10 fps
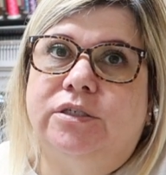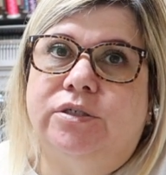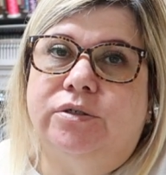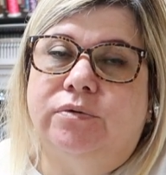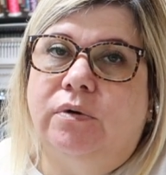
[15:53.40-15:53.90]
a
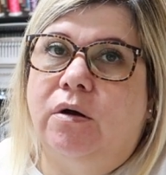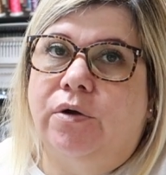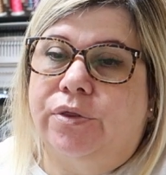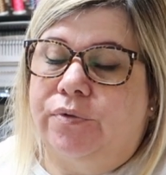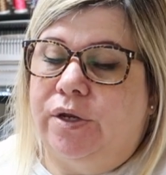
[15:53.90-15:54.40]
2
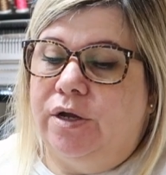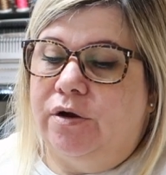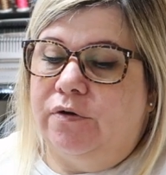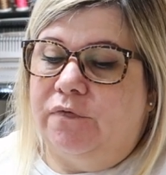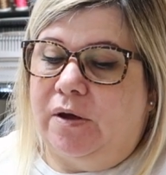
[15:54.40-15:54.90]
or 3
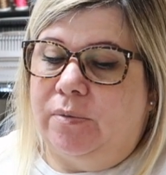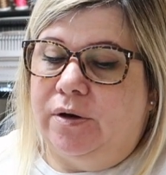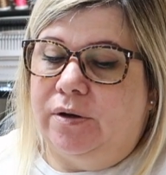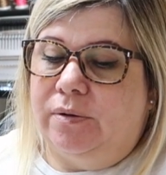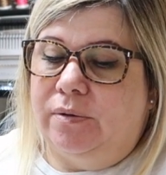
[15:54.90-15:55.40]
yard
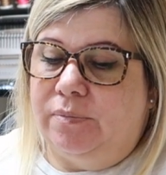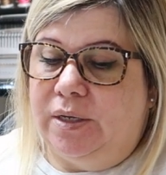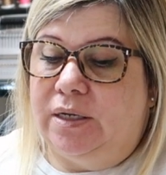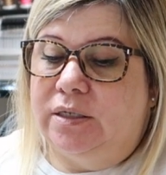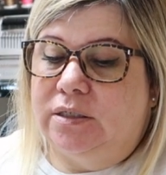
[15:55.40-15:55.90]
fabric
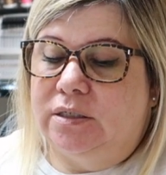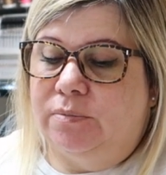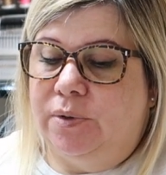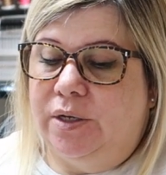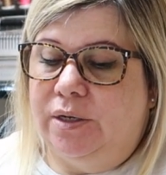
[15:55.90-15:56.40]
piece,
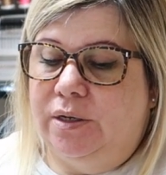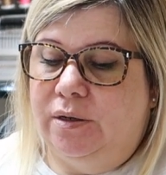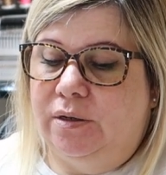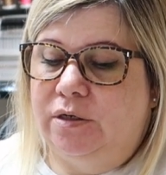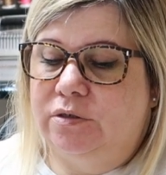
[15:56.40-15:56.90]
but
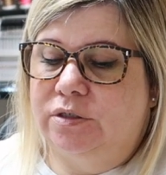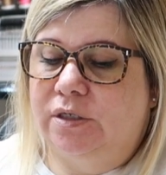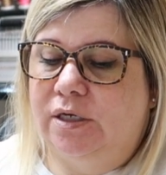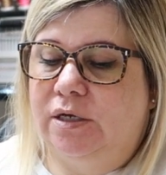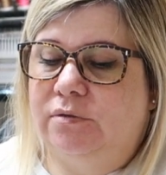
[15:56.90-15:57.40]

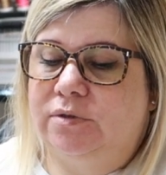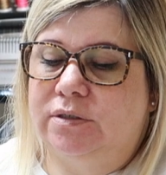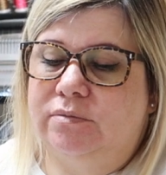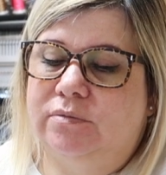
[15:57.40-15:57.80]
usually it was,